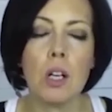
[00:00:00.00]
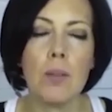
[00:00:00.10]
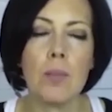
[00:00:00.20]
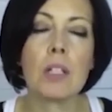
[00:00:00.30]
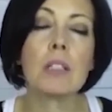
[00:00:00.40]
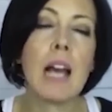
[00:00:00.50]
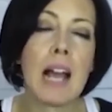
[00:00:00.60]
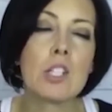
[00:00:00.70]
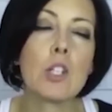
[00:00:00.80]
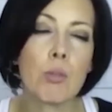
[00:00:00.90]

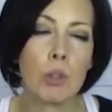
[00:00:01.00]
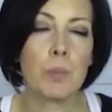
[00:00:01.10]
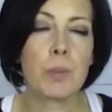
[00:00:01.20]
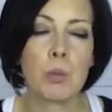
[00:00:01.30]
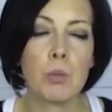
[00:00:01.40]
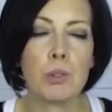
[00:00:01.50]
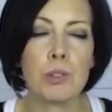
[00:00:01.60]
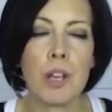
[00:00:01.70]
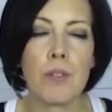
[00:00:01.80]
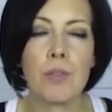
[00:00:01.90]
galactic groups that
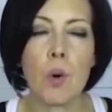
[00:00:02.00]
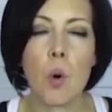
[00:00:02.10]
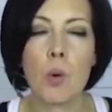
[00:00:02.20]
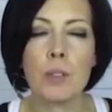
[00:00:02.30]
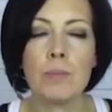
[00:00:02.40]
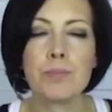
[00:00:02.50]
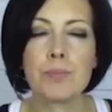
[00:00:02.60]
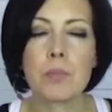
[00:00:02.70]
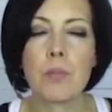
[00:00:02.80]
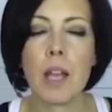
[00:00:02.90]
will step forward
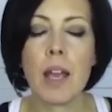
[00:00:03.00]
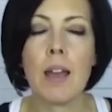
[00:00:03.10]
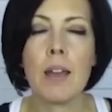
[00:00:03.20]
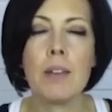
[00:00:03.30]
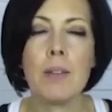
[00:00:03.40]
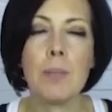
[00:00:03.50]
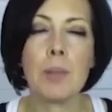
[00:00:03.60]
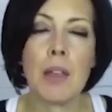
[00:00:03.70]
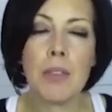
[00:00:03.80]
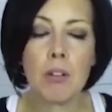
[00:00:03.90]
and
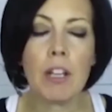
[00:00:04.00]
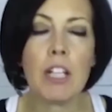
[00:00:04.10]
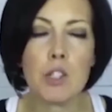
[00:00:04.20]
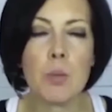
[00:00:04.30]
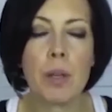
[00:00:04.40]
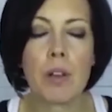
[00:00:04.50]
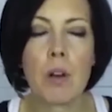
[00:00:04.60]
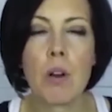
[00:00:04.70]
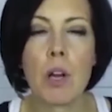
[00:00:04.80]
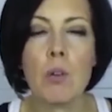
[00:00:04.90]
blend their energy with
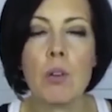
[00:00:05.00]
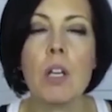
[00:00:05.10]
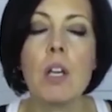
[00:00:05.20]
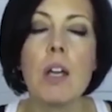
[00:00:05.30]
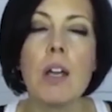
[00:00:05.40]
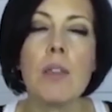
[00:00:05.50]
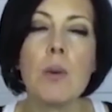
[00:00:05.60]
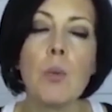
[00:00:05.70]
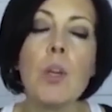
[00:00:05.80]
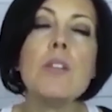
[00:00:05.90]
our own.
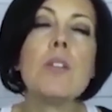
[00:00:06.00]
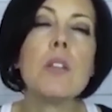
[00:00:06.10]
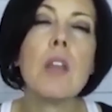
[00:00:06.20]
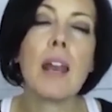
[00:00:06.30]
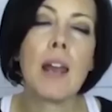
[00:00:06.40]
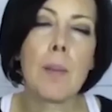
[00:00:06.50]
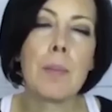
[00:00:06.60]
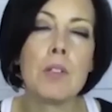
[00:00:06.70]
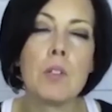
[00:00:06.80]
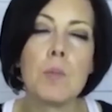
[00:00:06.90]
The reason that
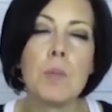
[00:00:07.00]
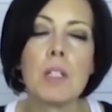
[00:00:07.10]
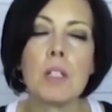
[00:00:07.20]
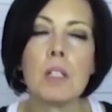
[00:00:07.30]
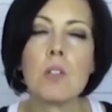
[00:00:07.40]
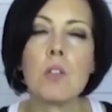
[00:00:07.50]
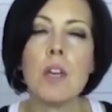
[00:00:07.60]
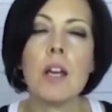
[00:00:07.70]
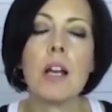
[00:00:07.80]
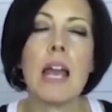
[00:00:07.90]
happens is because
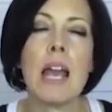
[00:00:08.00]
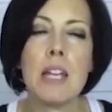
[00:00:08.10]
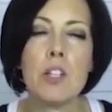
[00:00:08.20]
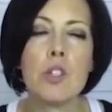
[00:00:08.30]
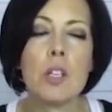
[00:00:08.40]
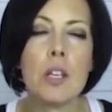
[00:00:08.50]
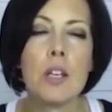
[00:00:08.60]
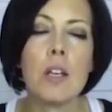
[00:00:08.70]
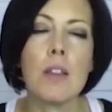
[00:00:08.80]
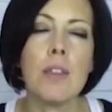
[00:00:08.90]
their
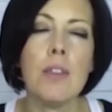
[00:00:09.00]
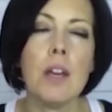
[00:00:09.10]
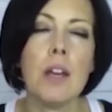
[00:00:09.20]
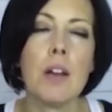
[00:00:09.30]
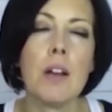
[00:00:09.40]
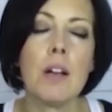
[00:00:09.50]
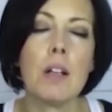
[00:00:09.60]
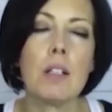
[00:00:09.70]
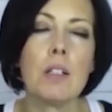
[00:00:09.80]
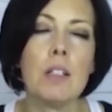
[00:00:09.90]
energy,
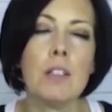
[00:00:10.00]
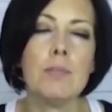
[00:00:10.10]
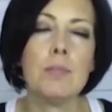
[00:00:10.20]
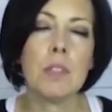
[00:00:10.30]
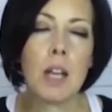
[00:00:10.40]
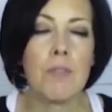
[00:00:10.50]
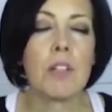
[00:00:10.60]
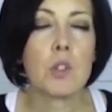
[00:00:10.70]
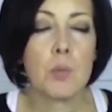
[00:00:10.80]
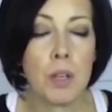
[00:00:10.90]
their
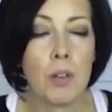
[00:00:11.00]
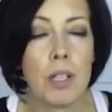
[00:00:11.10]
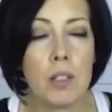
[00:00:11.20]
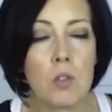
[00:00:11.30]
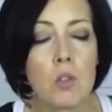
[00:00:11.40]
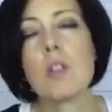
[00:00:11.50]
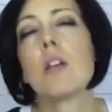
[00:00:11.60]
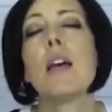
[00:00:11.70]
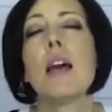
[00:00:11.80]
life experience,